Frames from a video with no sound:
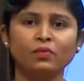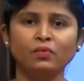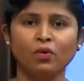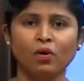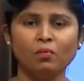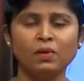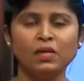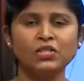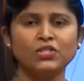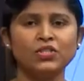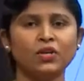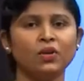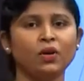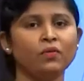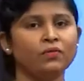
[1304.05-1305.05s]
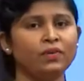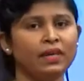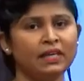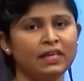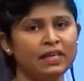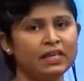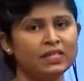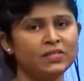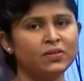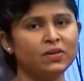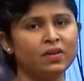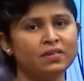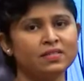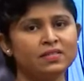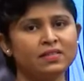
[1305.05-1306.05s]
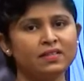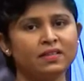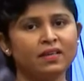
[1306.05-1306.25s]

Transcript: formation of igneous rocks